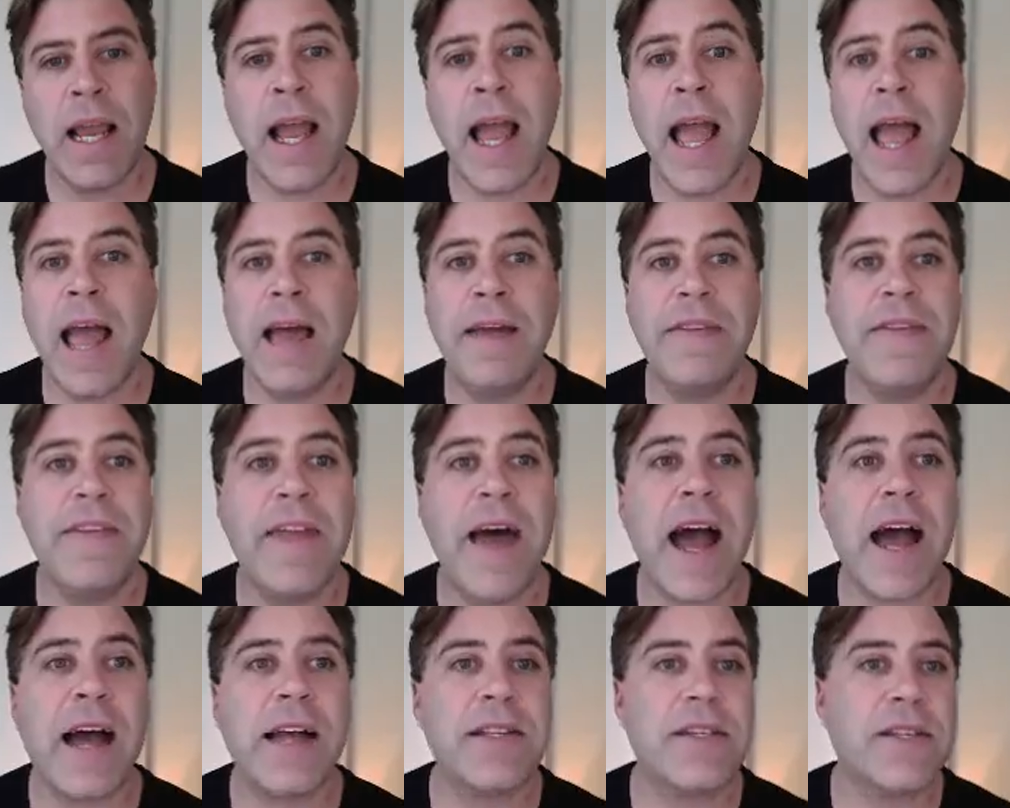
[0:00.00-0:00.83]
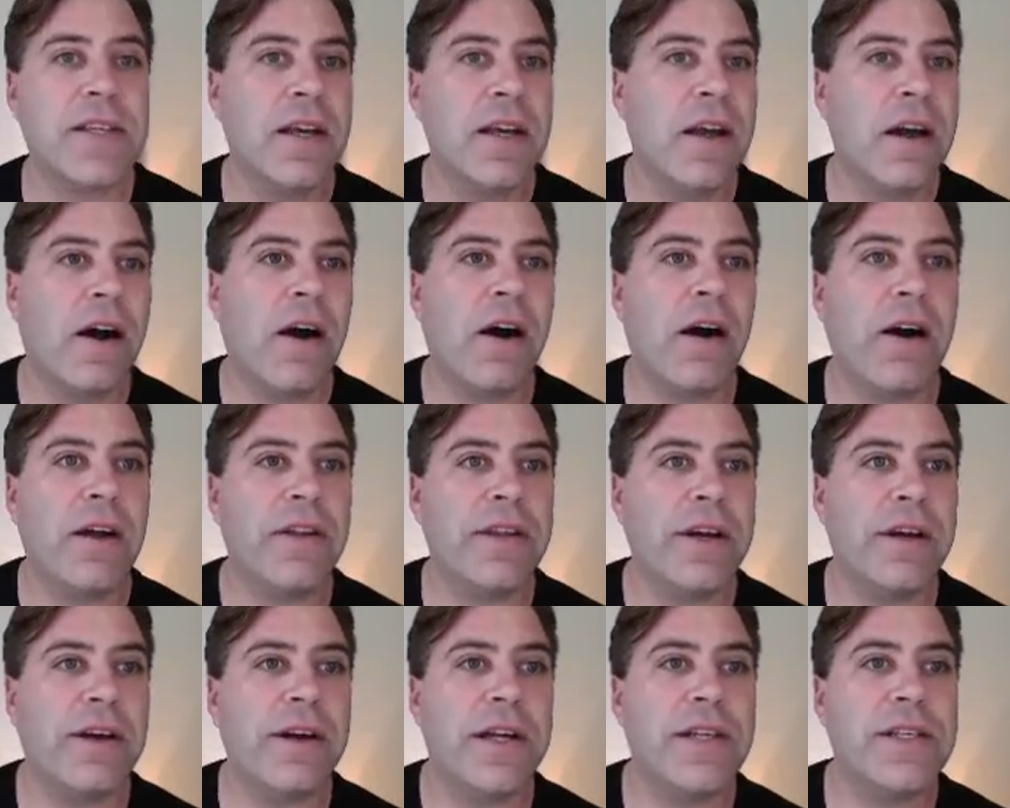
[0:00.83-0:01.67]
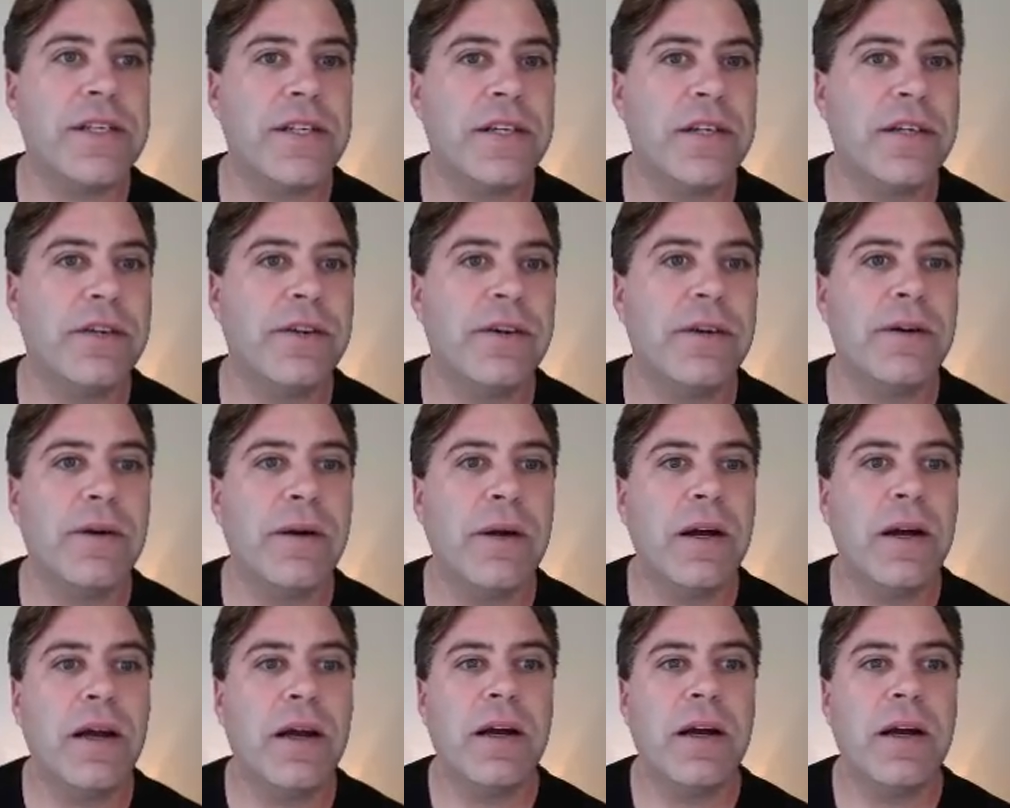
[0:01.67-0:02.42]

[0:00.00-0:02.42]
And that's all there is to do.